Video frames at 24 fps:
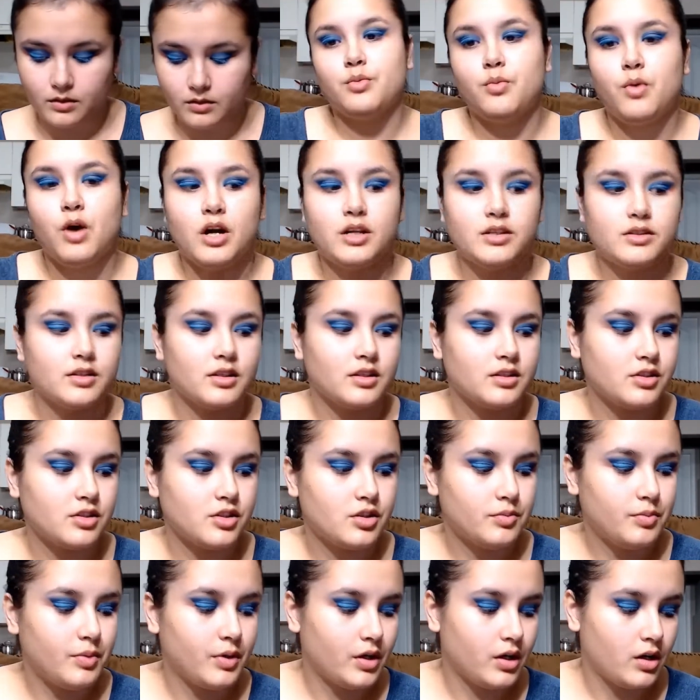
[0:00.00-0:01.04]
She wants us
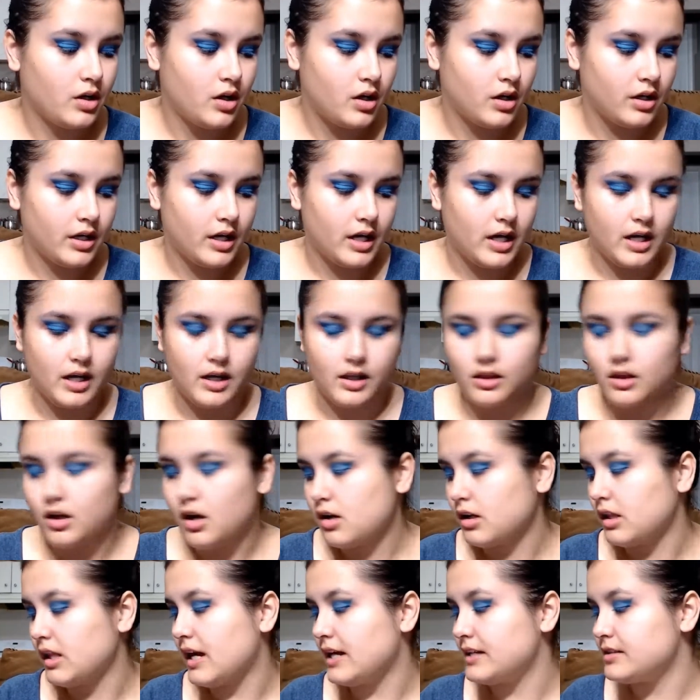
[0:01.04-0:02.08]
to put on a
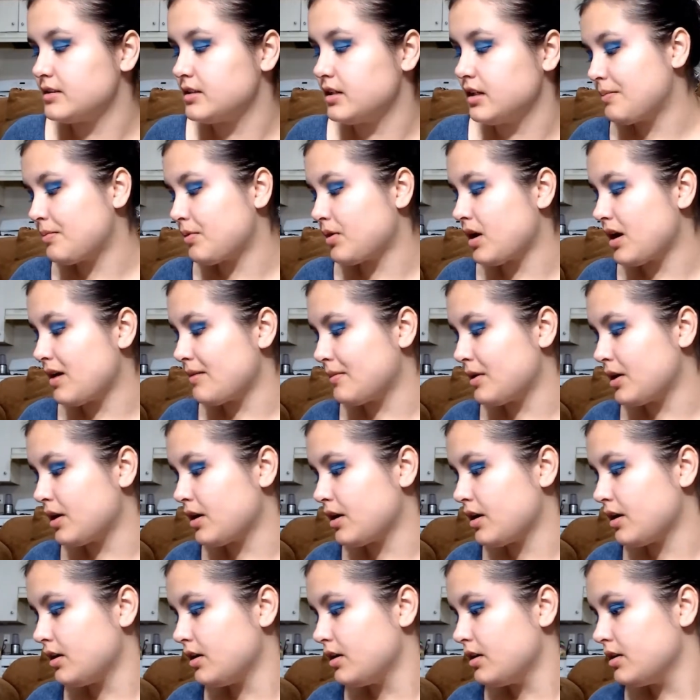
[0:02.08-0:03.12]
long-lasting
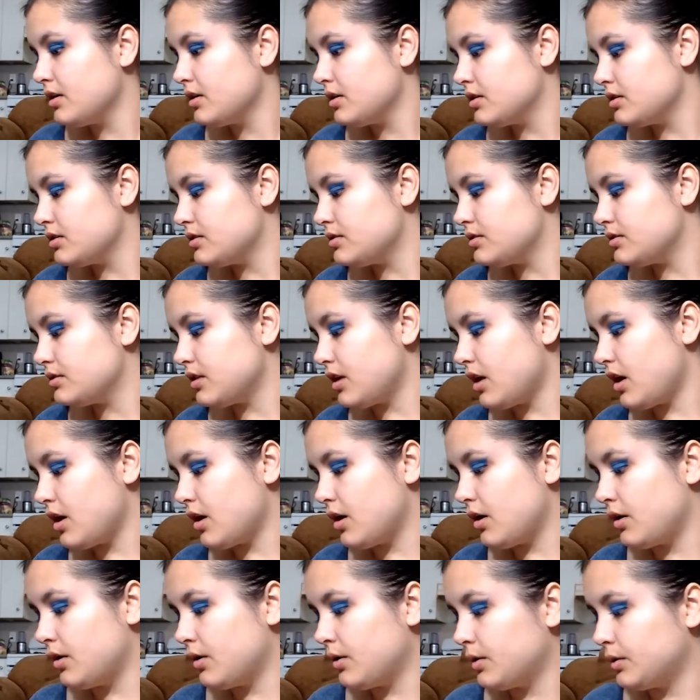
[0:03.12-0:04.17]
primer,
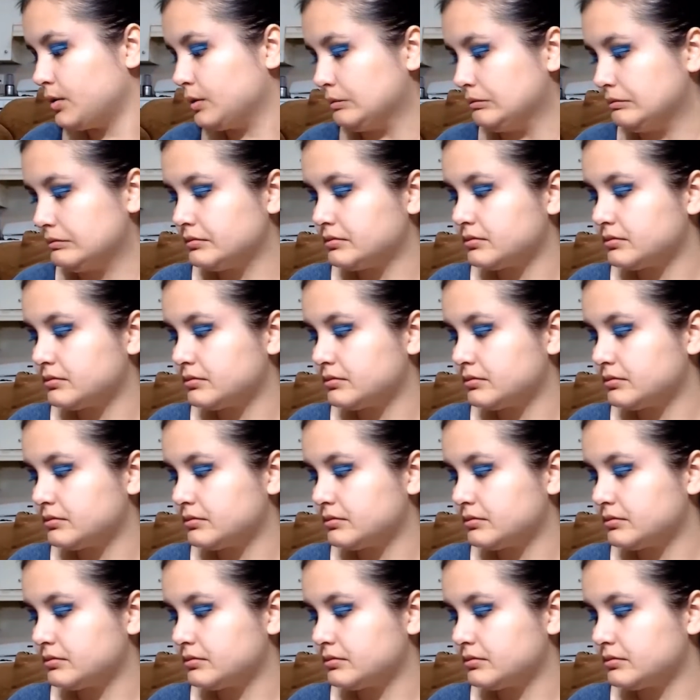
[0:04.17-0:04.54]
so